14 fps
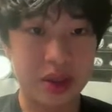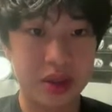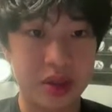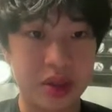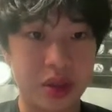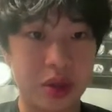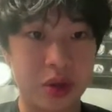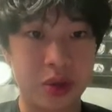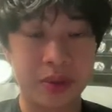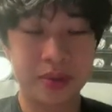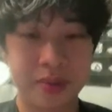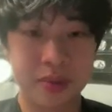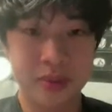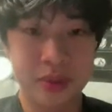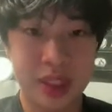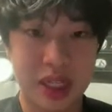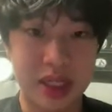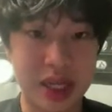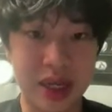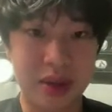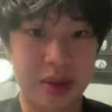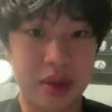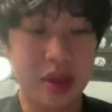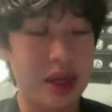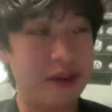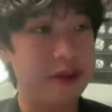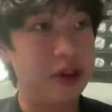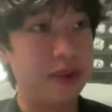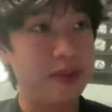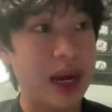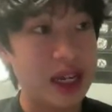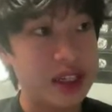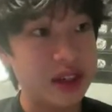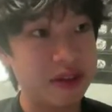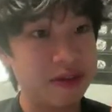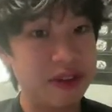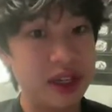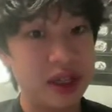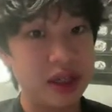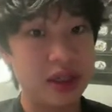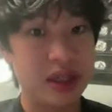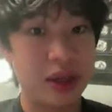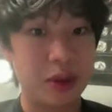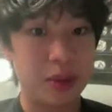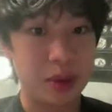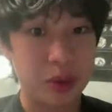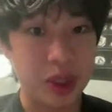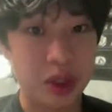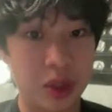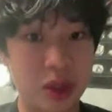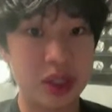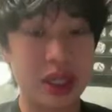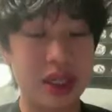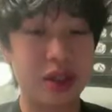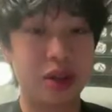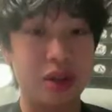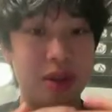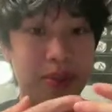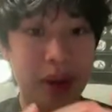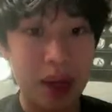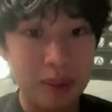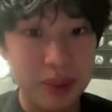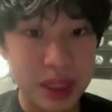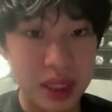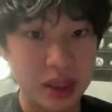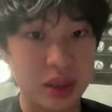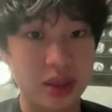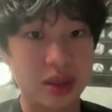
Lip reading: So yeah, if you buy something, that will be recorded into the public